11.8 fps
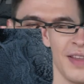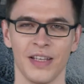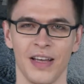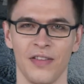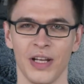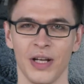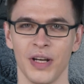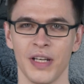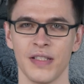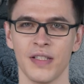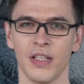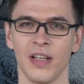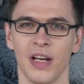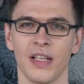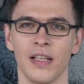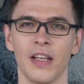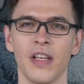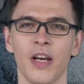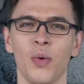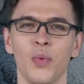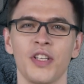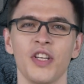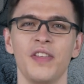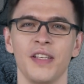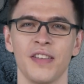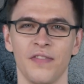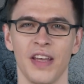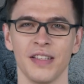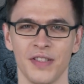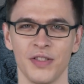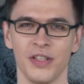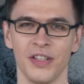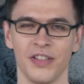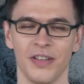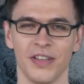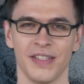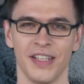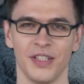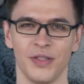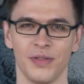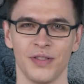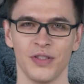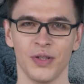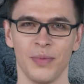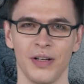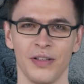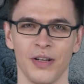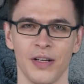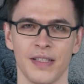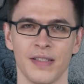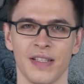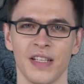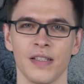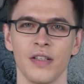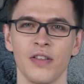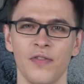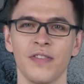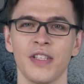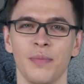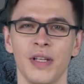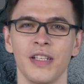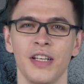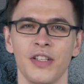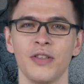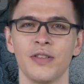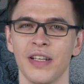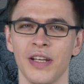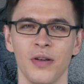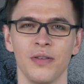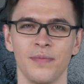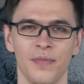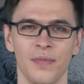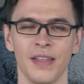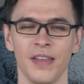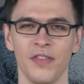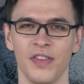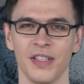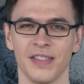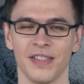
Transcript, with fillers: Although it is still unclear which of these events turned Earth into a snowball Earth six hundred fifty million years ago, if it is a